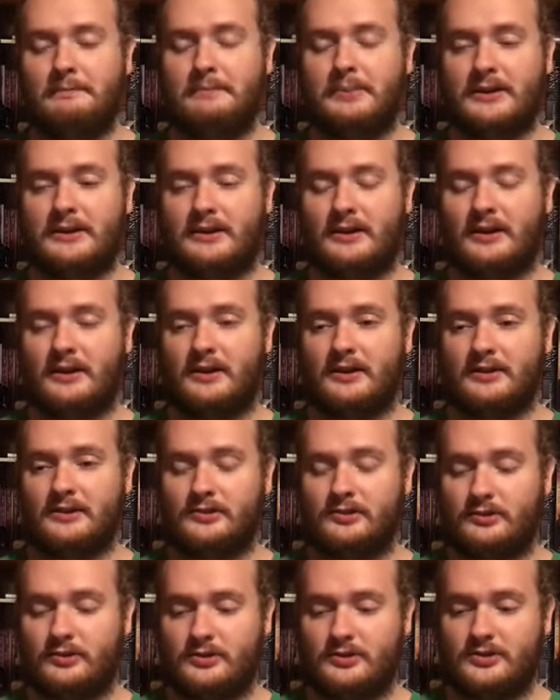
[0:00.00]

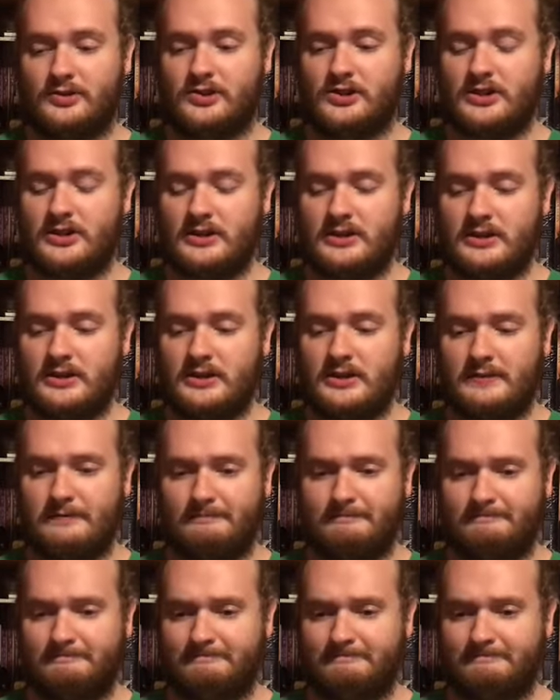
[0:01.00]
because she